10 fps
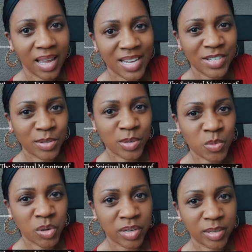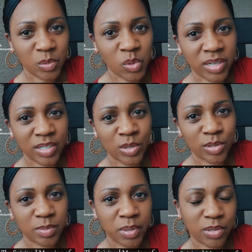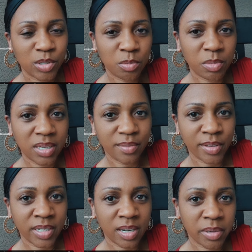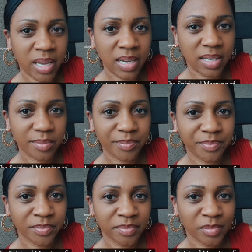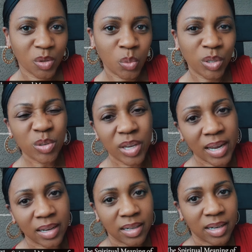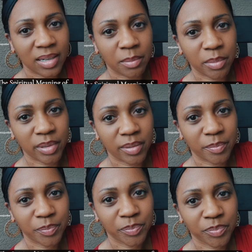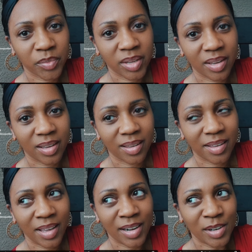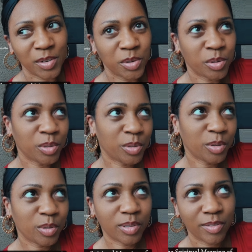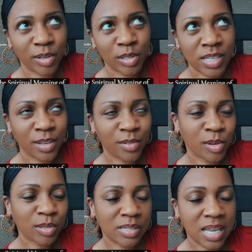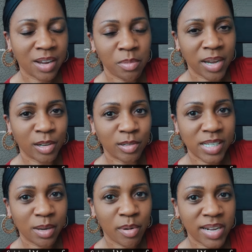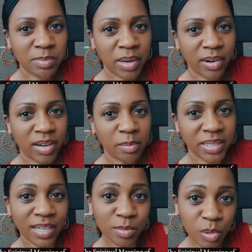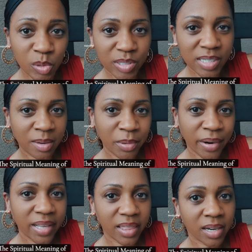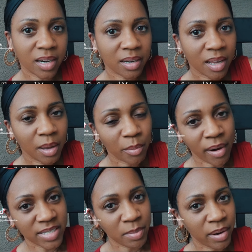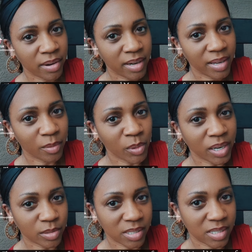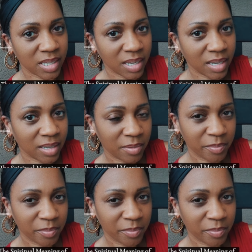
Hey, chosen one, what is your spiritual meaning for the number eight? What do you get out of that number? And I know, first thing first, everybody gonna say prosperity, but there's more to number eight than the prosperity. What else is there?